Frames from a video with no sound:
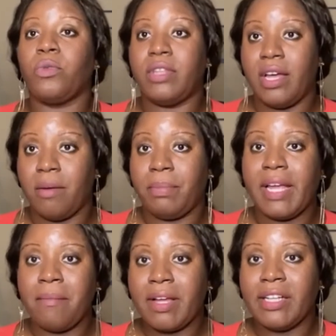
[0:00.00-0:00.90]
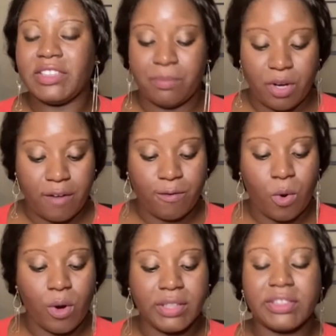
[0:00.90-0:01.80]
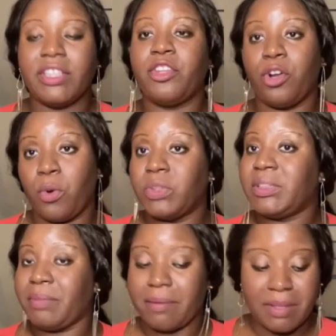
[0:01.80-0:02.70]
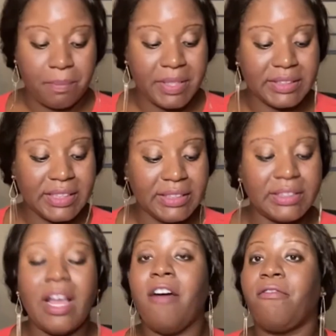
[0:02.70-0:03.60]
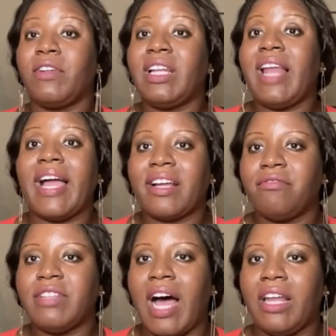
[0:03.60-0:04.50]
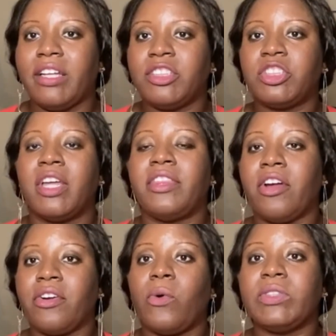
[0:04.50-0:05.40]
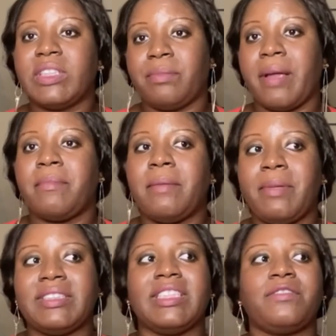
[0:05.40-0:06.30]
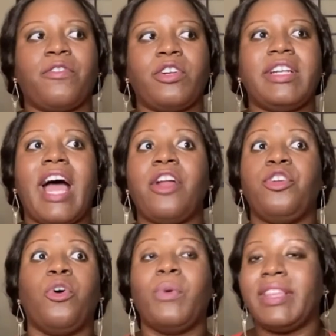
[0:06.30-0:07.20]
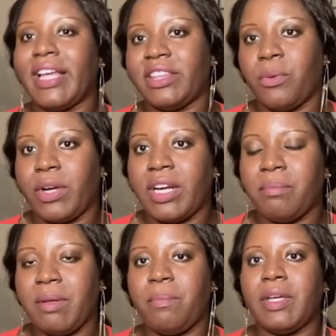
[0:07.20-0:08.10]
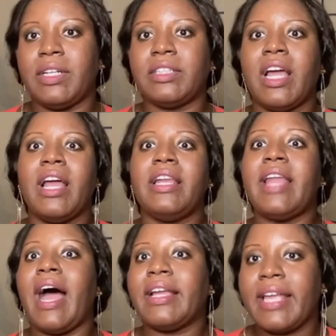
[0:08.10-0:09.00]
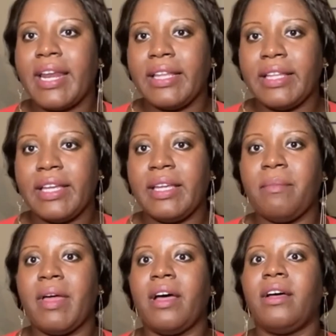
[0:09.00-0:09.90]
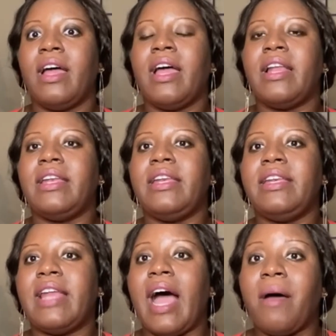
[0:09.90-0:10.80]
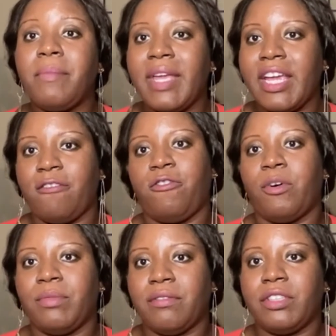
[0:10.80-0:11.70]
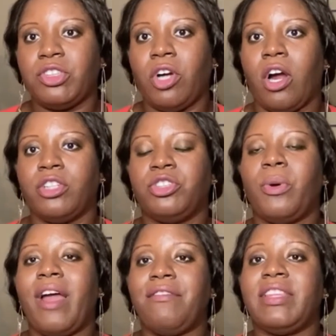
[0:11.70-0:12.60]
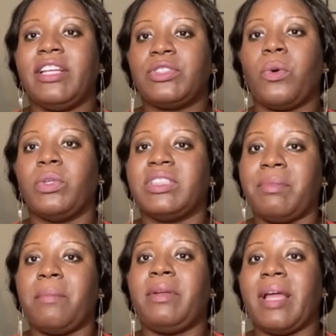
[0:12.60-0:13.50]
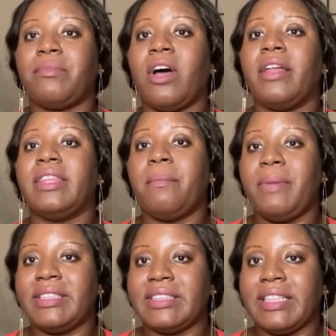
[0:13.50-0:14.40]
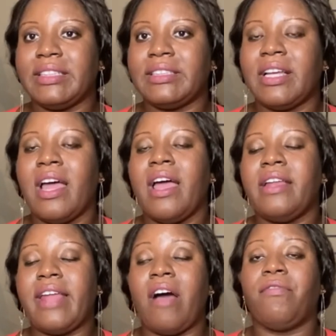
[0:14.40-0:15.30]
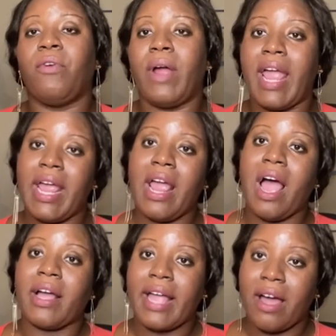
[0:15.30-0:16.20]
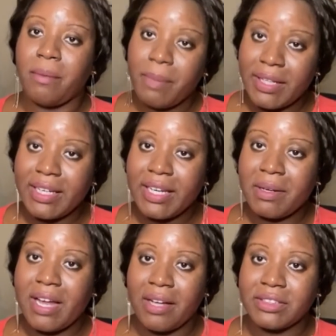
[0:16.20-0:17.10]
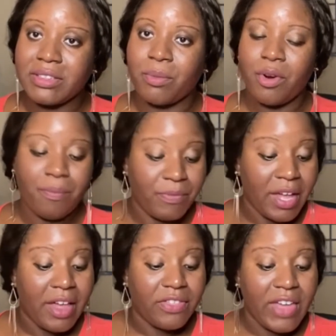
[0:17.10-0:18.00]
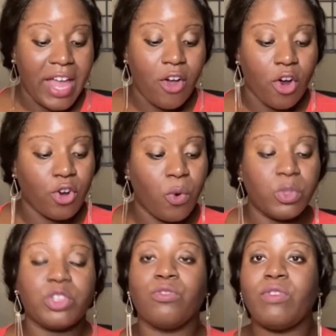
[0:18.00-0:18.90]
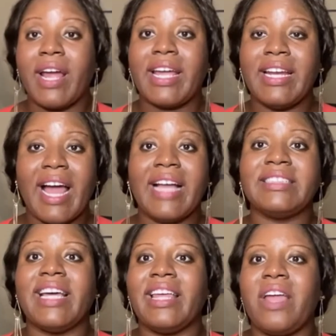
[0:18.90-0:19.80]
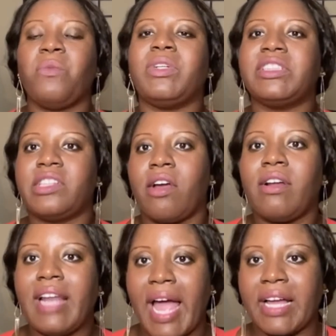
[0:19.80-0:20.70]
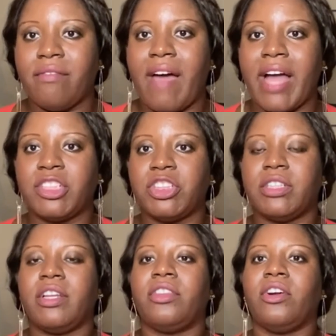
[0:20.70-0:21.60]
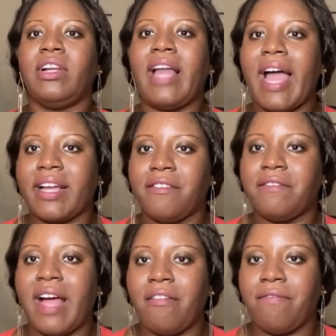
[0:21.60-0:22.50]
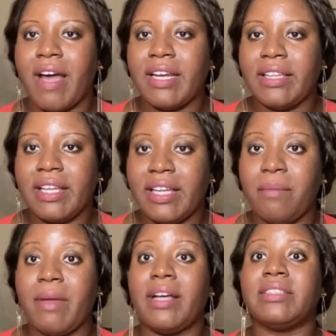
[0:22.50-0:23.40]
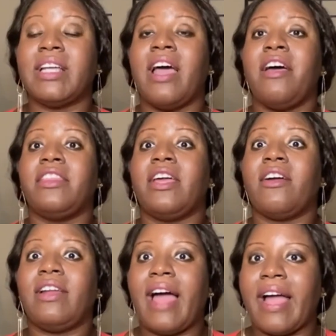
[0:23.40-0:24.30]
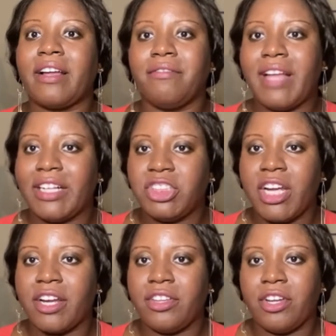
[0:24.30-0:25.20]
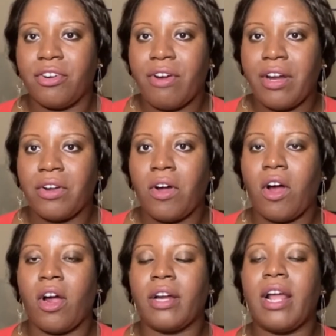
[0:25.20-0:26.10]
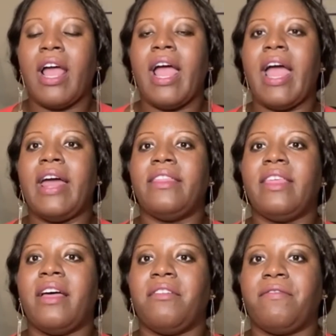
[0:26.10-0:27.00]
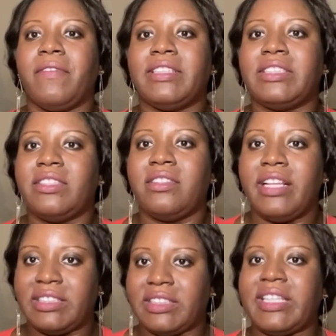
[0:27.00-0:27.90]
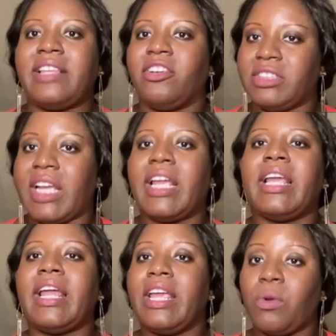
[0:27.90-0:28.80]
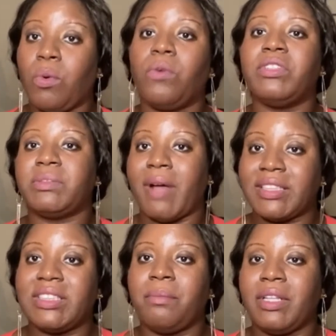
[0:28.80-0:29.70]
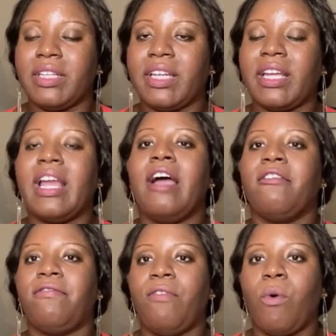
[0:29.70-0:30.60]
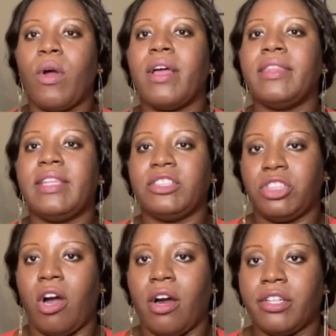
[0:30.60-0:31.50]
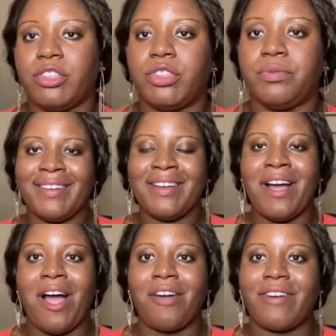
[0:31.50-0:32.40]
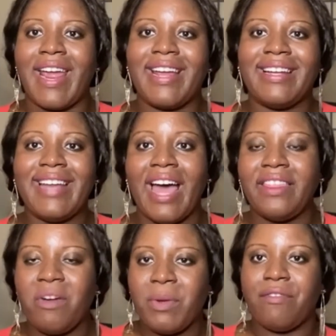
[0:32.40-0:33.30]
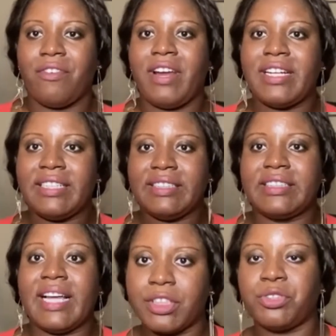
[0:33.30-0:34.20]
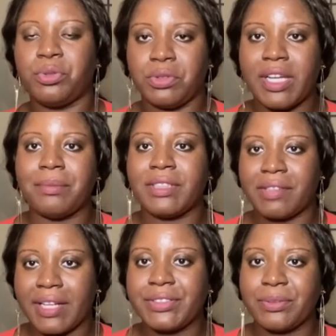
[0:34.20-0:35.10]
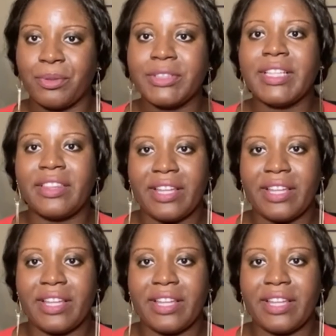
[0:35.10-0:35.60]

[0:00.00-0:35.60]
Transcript: The blame customer, of course, they're going to blame the business for the lack of knowledge. They're going to blame the business for not knowing that they were going to be billed, not getting the email, not being informed of the charge. So everything is going to be blamed on the business. Now, for a accountability customer, they are going to recognize that it was their lack of action, their lack of not finding the emails, their lack of not checking their credit card, and they're taking equal responsibility for the charge. All right, now that we've already discussed two types of customers that